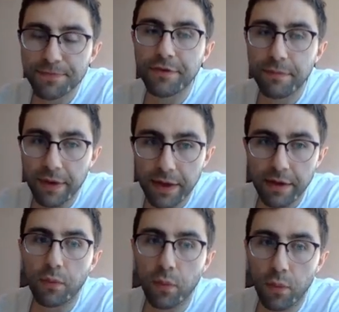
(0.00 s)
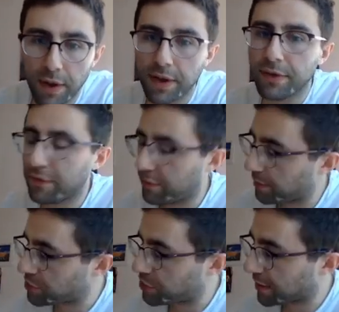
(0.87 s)
to make y the
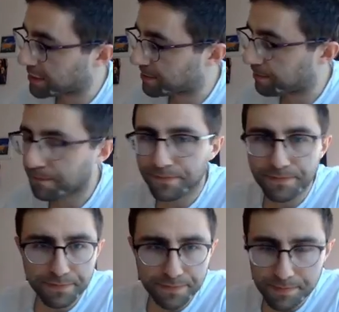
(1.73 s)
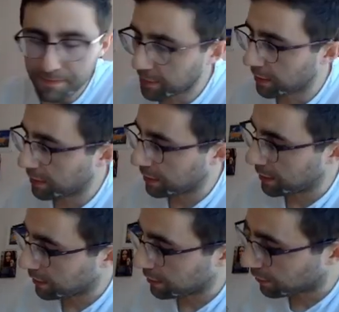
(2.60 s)
subject.
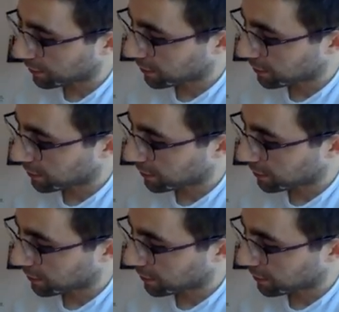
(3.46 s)
So it's a